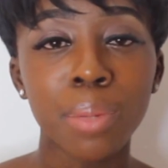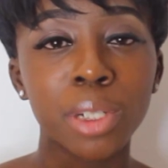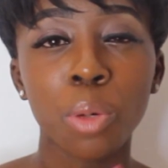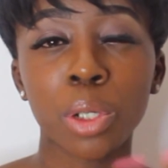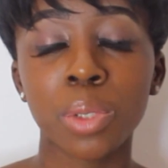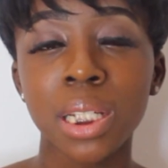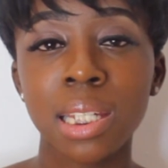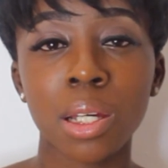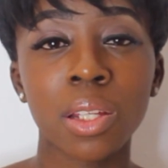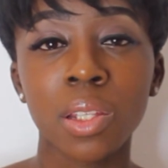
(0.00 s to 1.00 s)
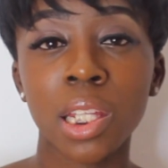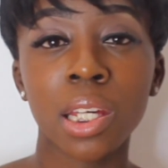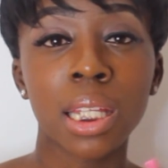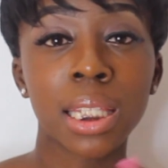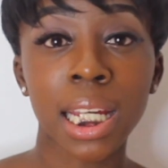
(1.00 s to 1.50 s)
Let me know what you want to see in
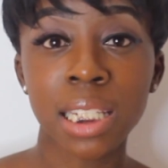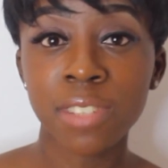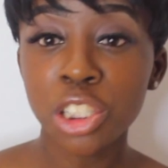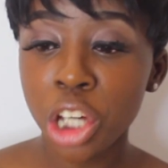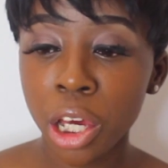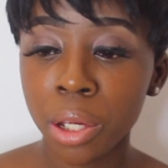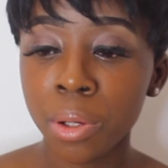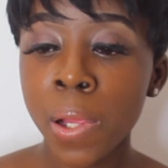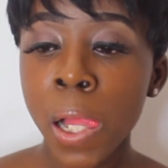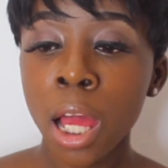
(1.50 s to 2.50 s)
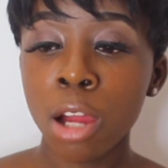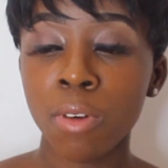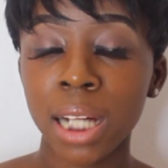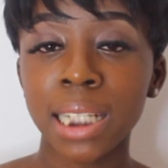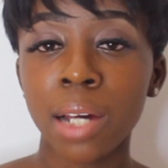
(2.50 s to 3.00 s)
the next video.
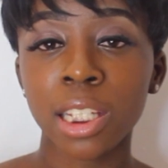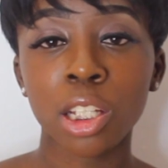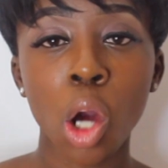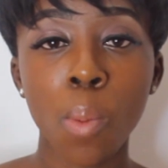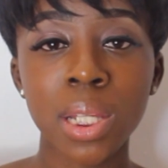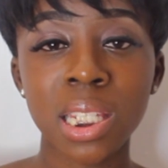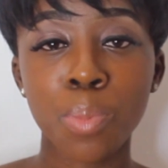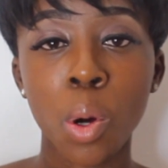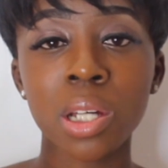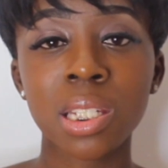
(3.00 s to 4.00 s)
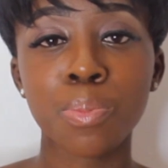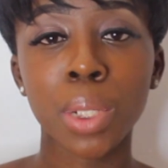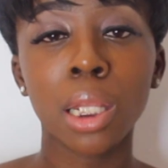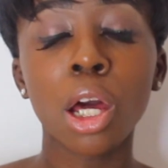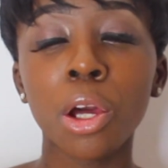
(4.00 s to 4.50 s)
Write down in the comments box
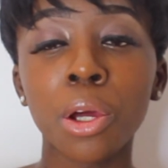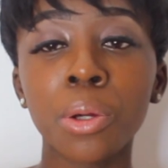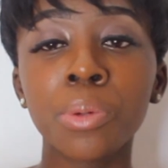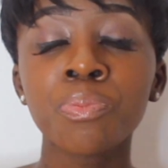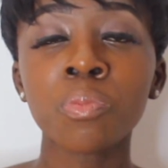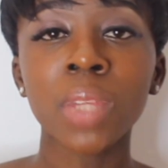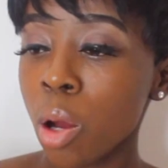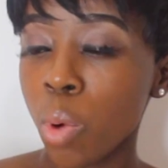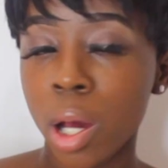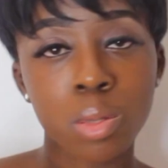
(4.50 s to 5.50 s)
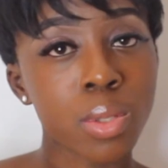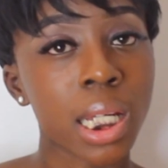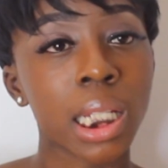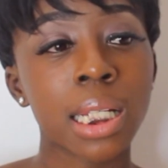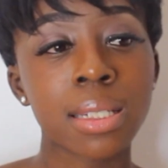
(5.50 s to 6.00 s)
below. What else was
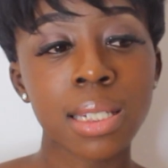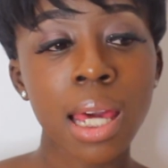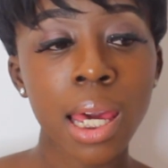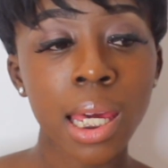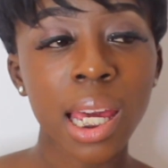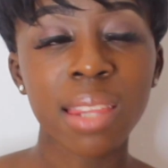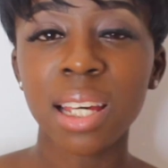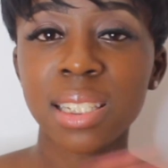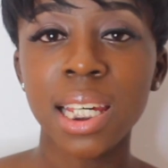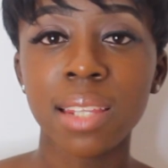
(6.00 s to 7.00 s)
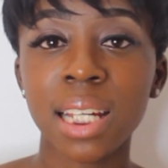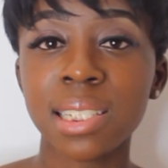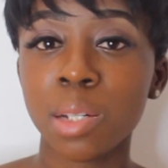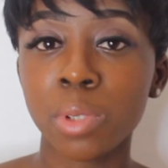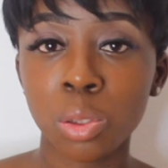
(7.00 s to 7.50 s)
I gonna say? And that's it.
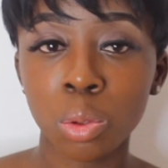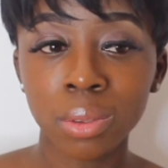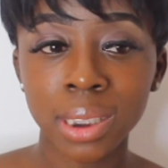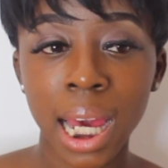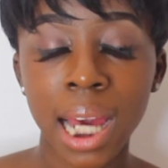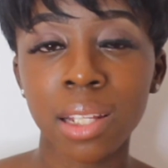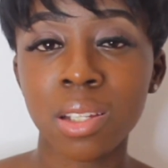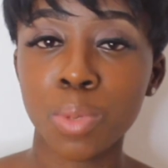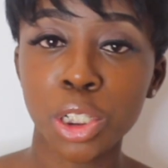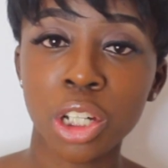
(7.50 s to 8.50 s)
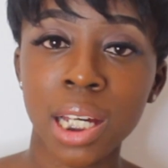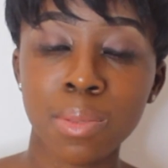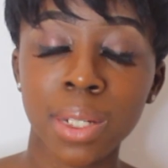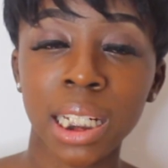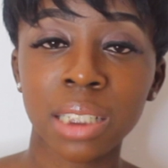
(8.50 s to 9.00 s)
That's Tiwa Talks, and I'll speak to you guys
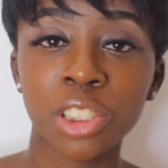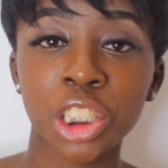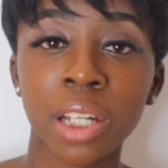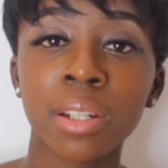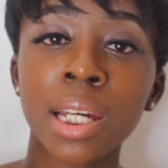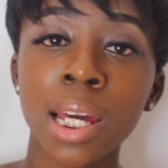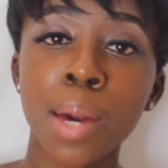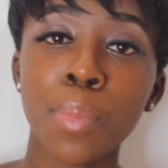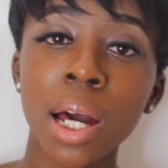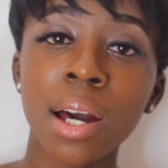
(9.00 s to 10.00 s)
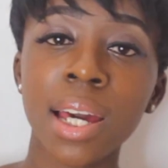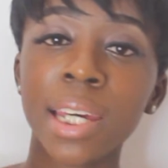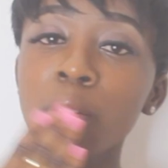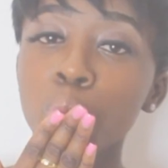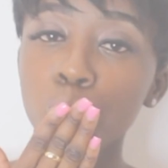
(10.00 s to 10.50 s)
in my next video. Bye.